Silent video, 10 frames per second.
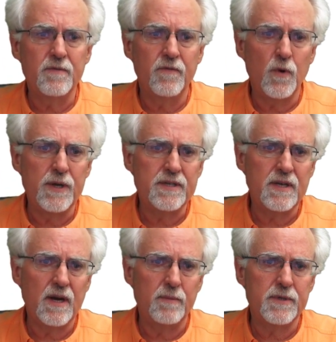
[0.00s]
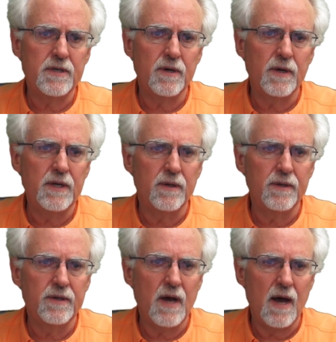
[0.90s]
void setup
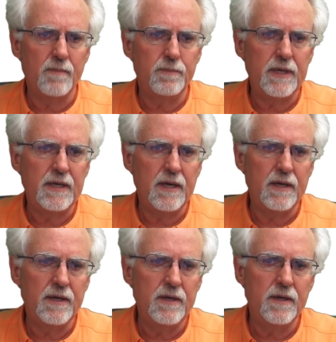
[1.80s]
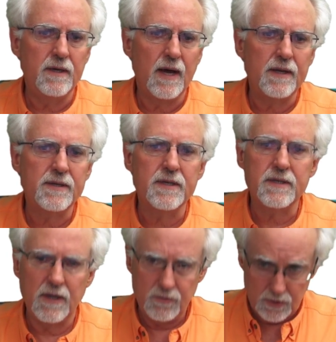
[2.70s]
serial.begin
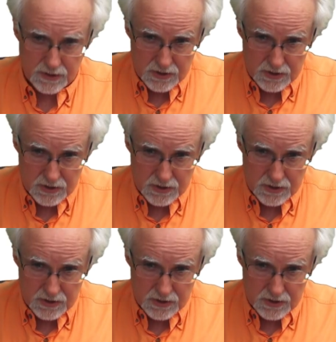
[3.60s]
9600.